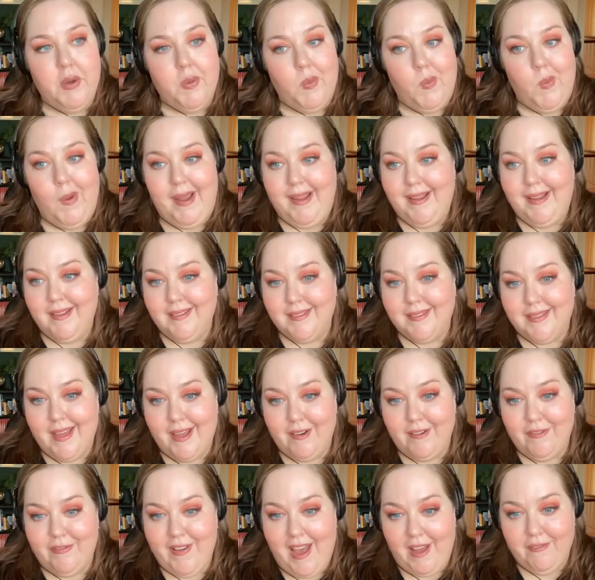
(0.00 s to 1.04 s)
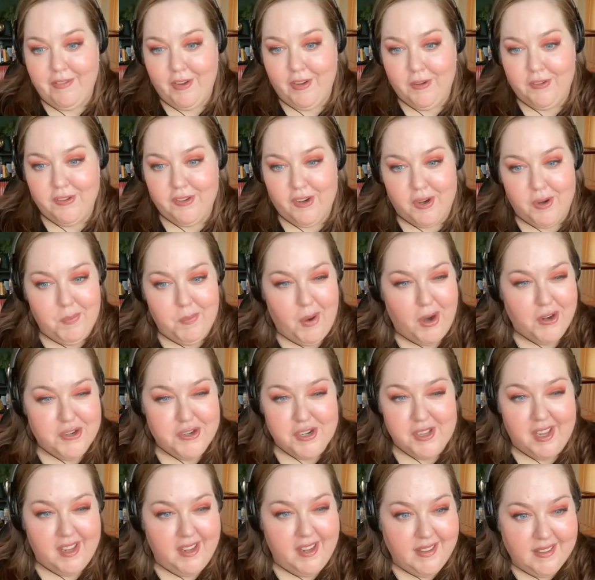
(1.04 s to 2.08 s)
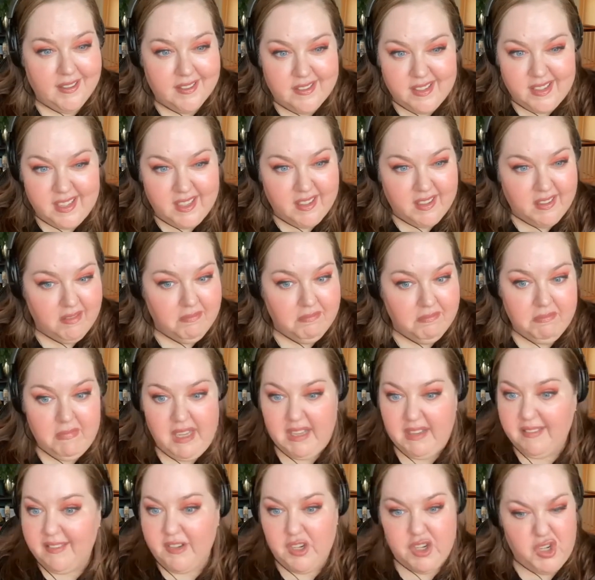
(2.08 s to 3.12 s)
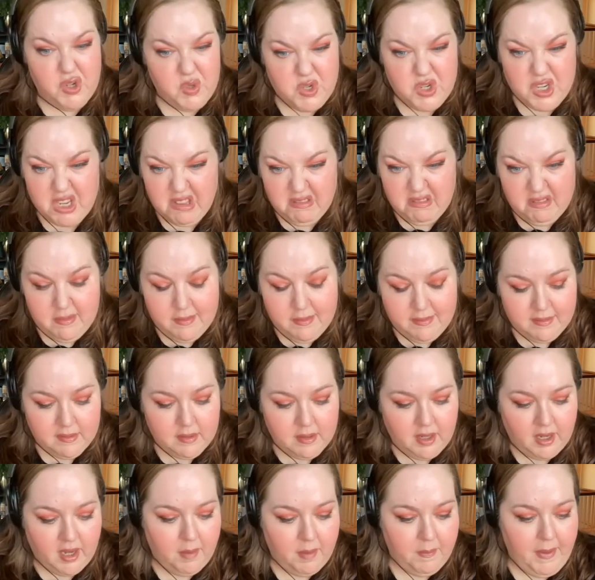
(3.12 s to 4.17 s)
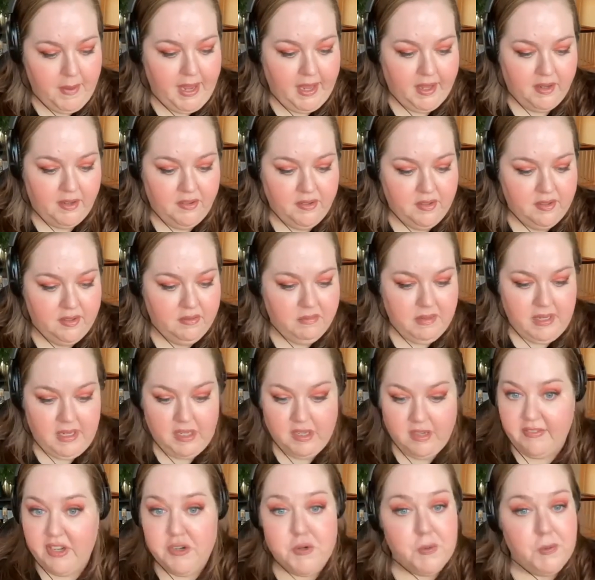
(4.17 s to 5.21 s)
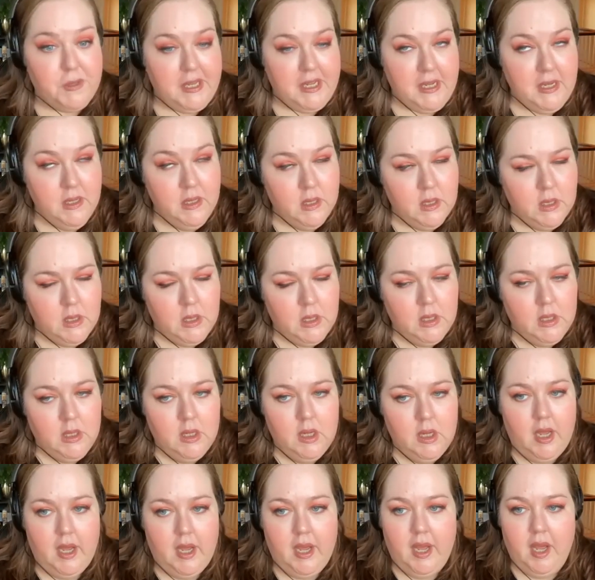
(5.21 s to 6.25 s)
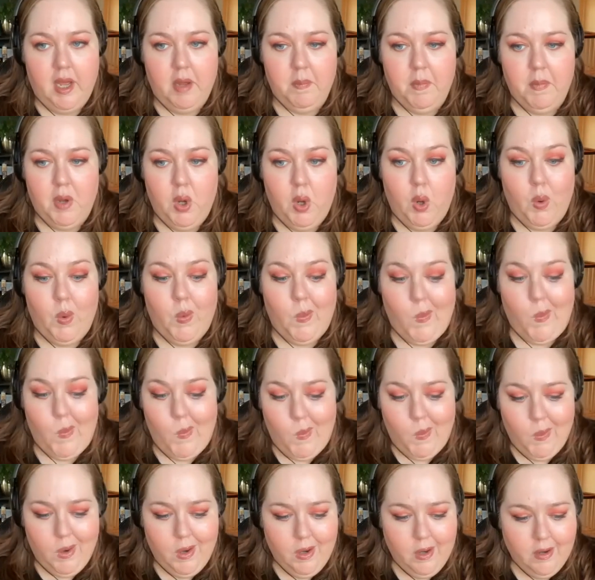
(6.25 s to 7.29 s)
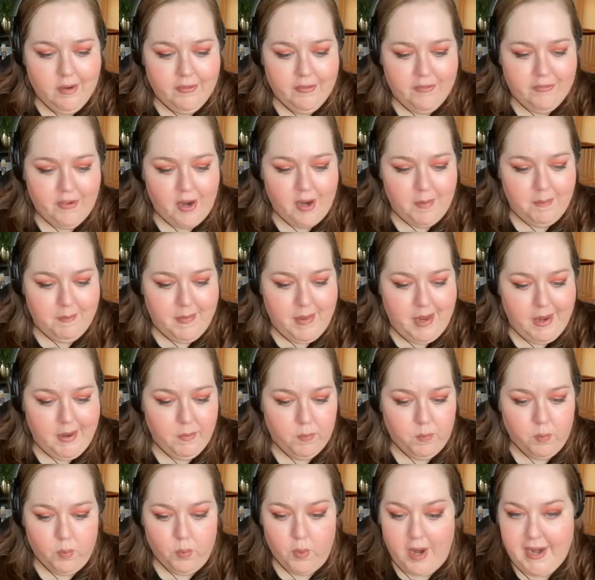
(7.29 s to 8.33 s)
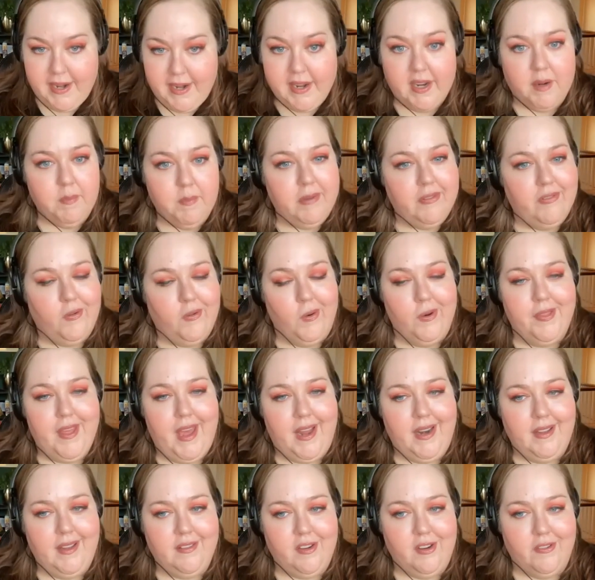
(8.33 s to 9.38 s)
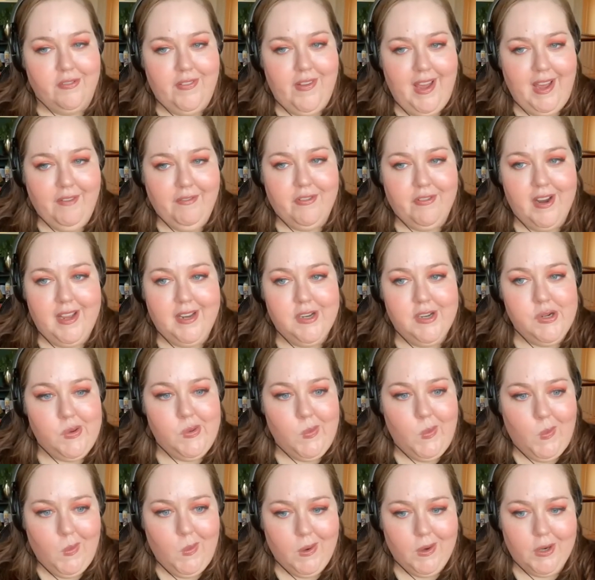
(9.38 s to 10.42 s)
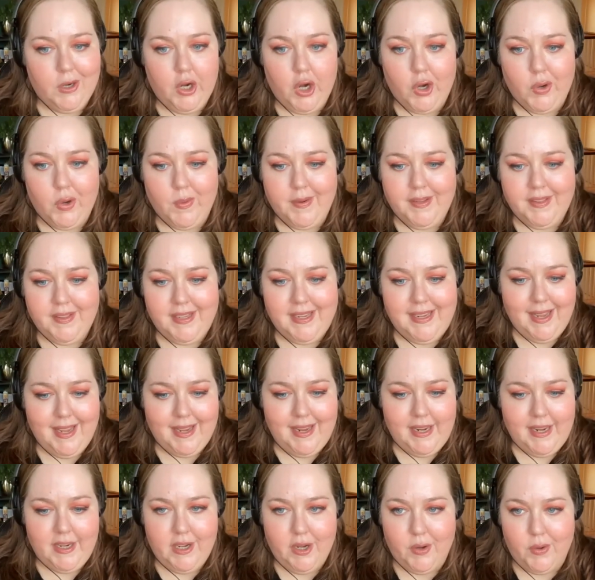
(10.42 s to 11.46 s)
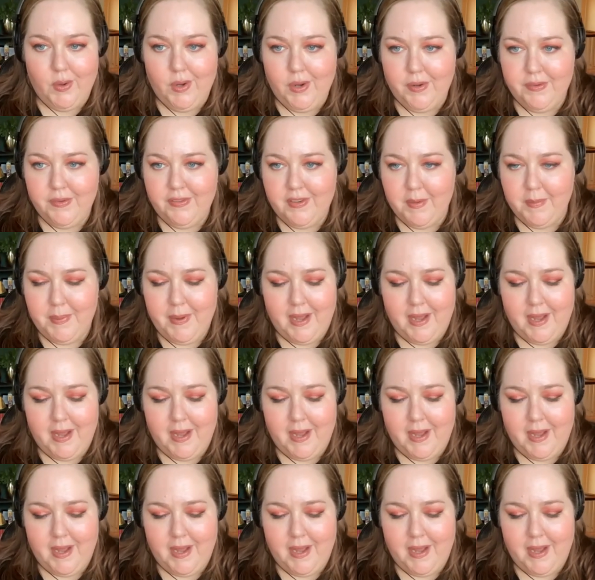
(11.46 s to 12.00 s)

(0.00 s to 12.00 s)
ways that fat folks are marginalized in institutions and individually. Or from my writing before that as Your Fat Friend, or currently I co-host a